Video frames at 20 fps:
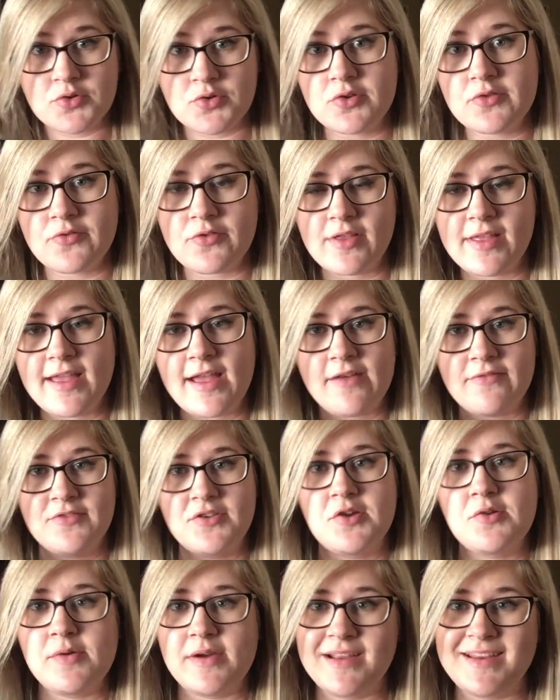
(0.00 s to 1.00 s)
Truthfully, I have
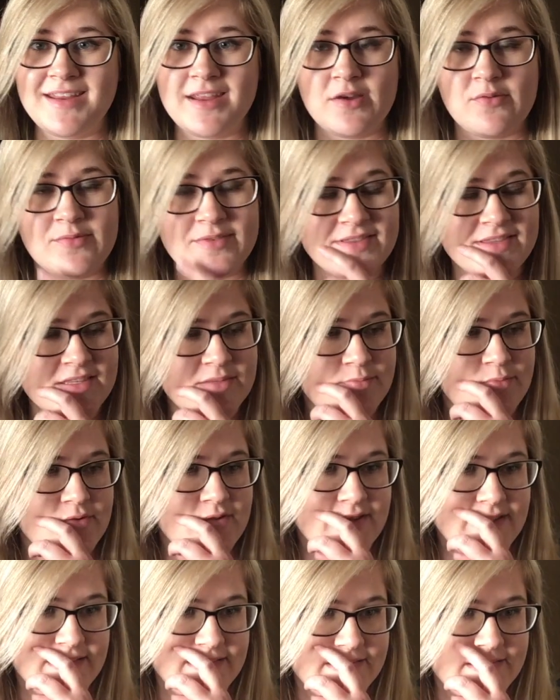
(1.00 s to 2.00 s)
no idea what this book
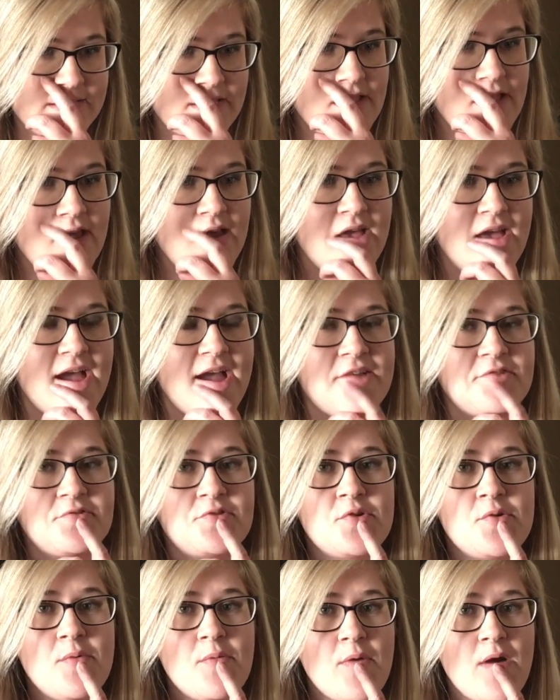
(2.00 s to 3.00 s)
is. I don't
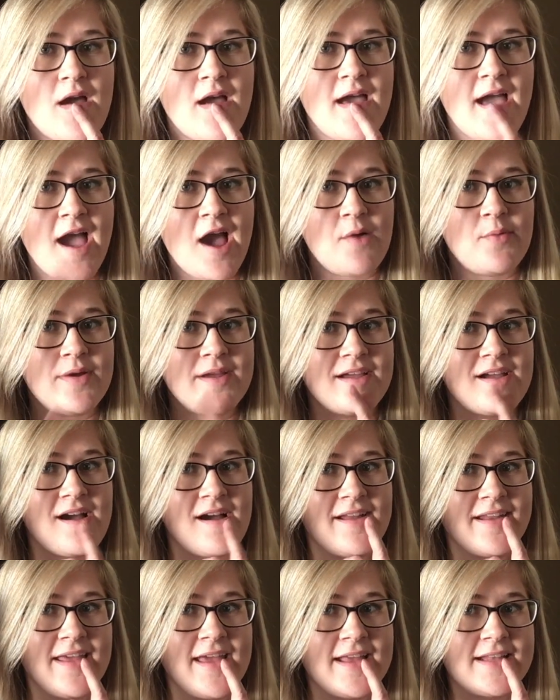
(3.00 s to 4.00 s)
know how I
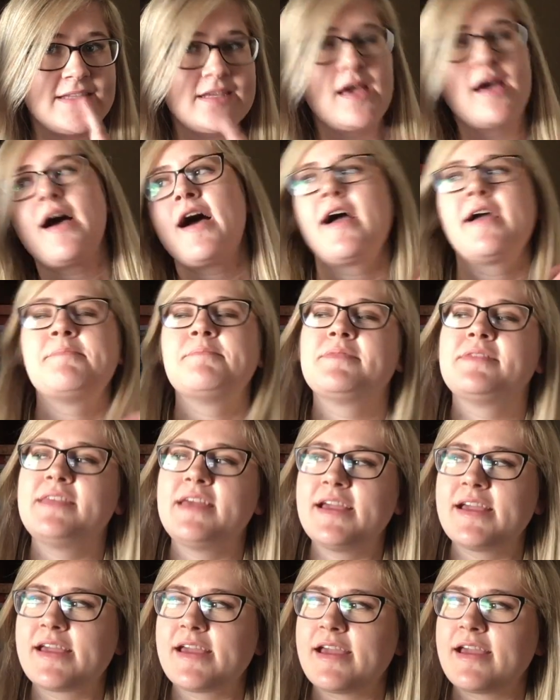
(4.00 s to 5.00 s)
got it. I
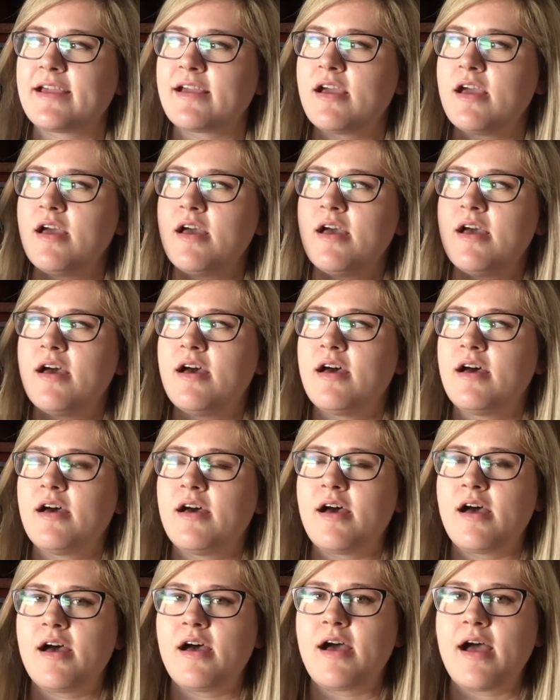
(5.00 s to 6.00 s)
think
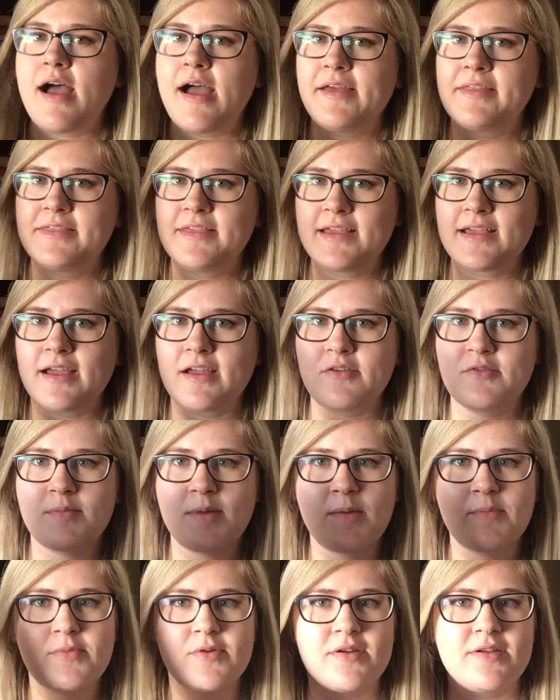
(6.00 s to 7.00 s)
I
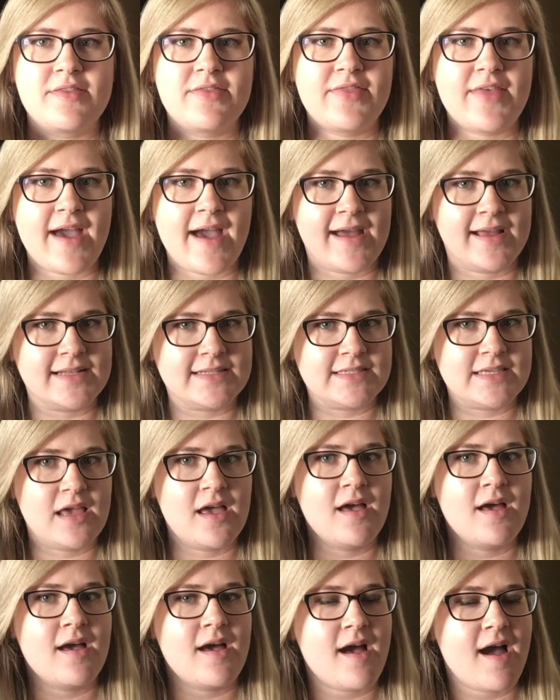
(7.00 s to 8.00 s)
remember that
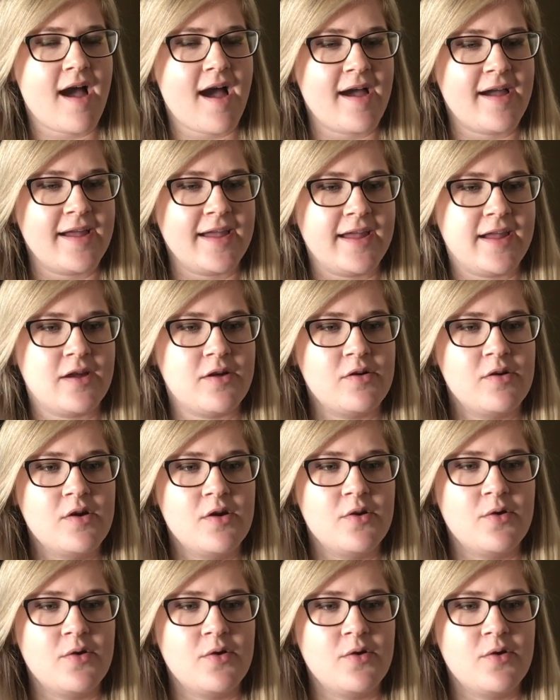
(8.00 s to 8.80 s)
I